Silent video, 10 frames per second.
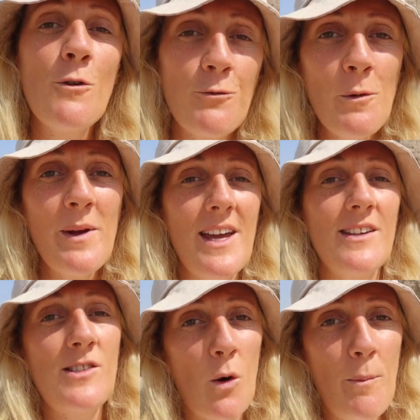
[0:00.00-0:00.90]
For me,
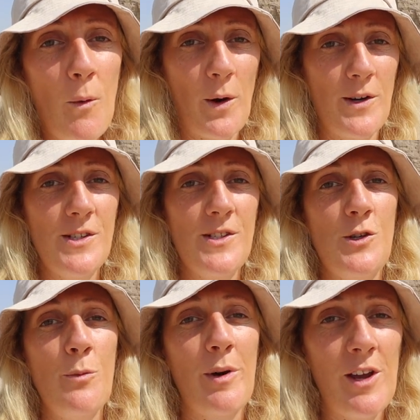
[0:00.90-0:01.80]
it's so important
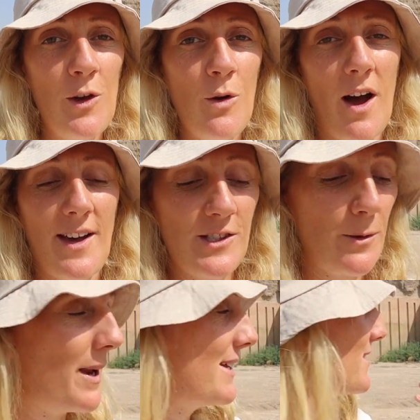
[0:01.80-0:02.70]
to bring you guys
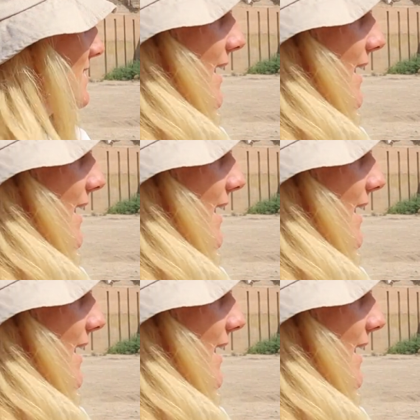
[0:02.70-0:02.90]
to places